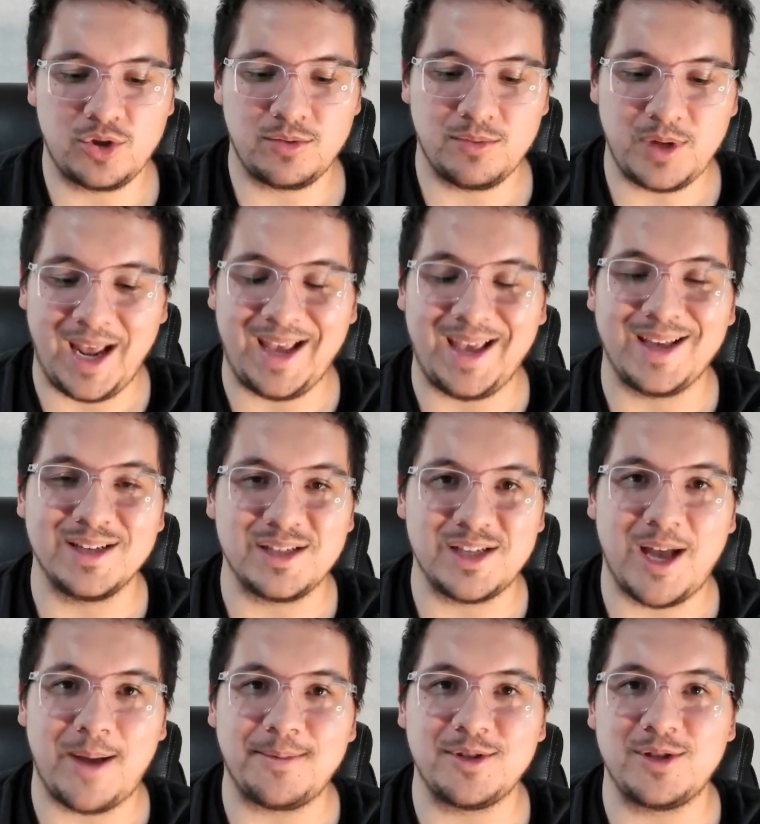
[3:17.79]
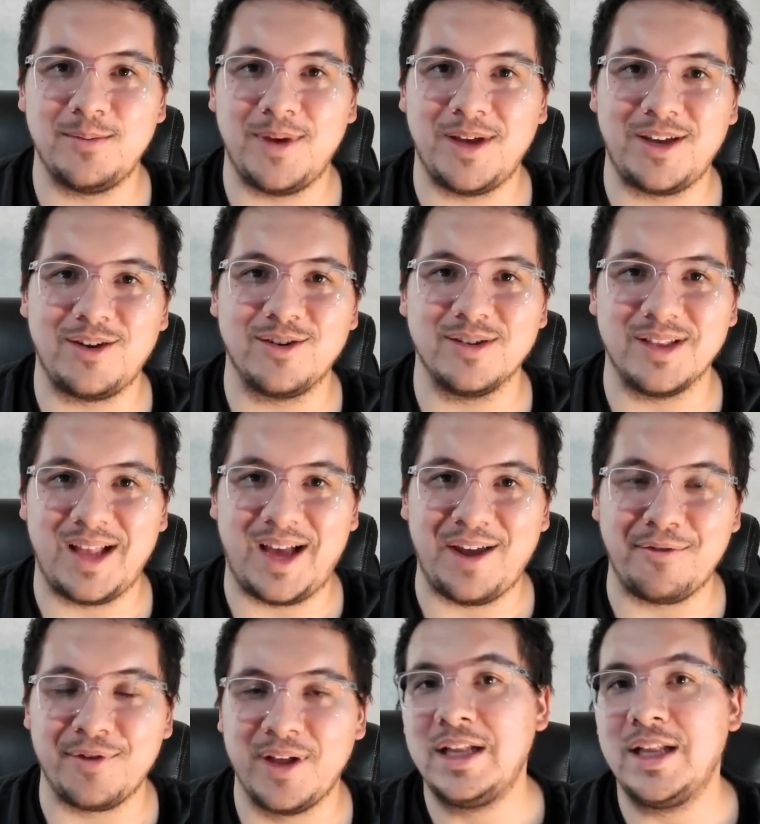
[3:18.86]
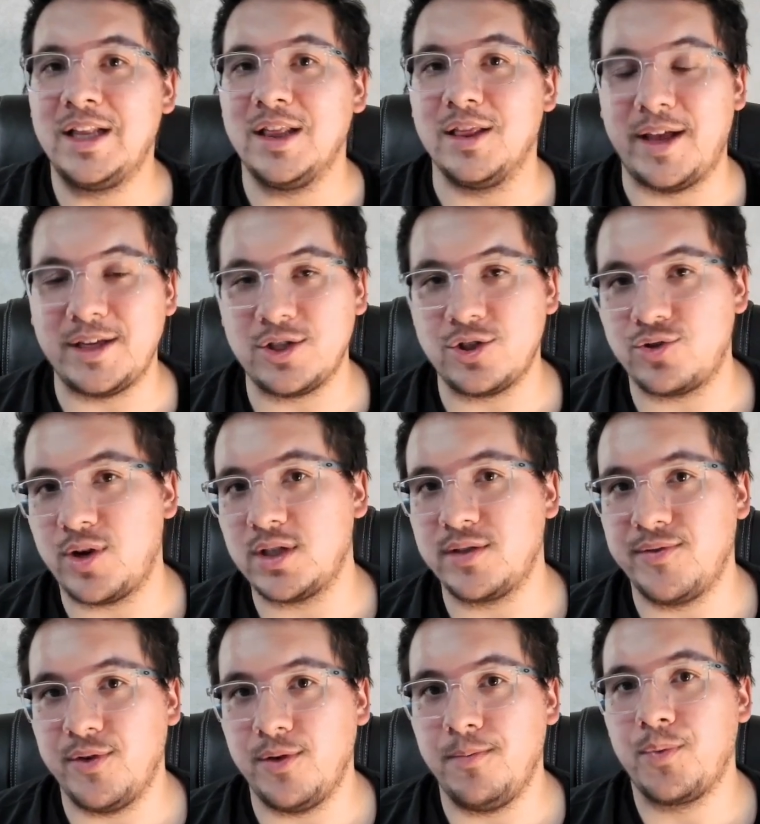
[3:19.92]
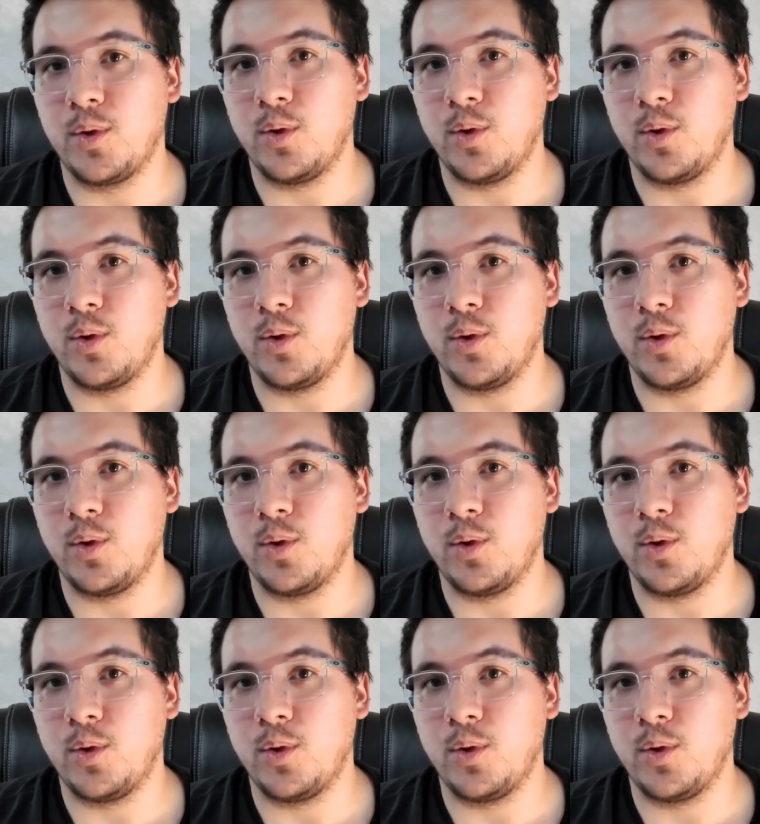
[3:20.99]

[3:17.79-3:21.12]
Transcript: Taking steps to make your life less stressful,